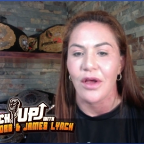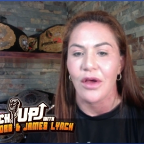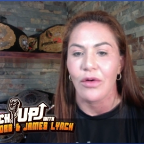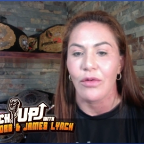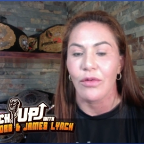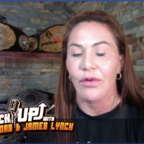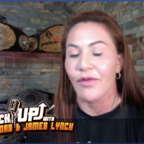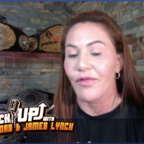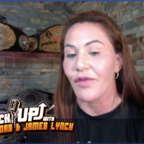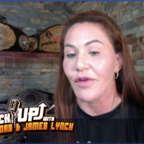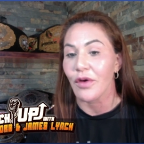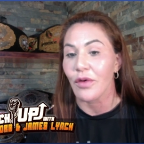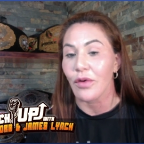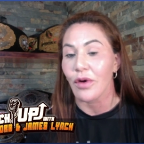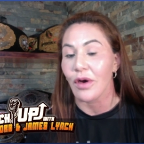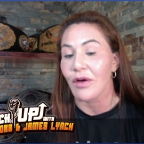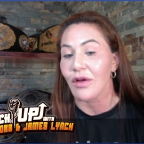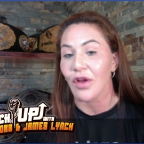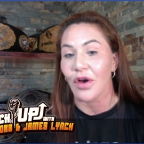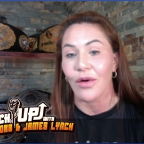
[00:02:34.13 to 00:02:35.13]
We feel
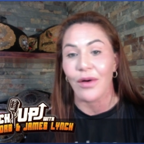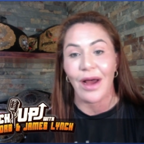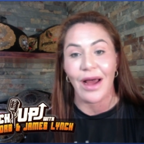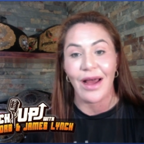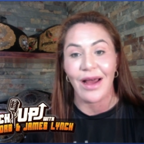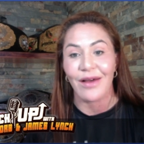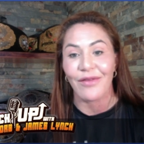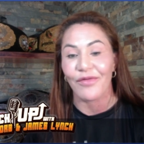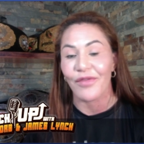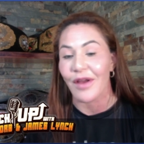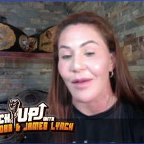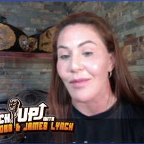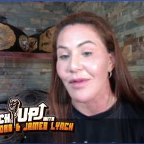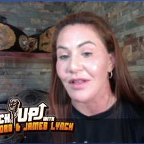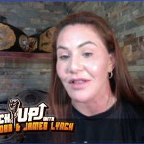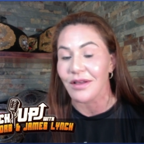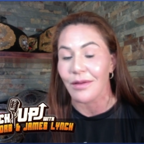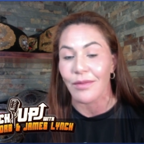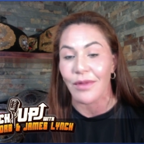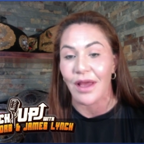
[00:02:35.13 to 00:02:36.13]
you know, uh, family
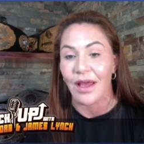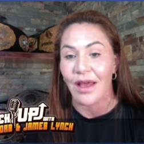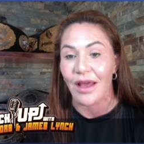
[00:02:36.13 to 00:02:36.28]
is uh,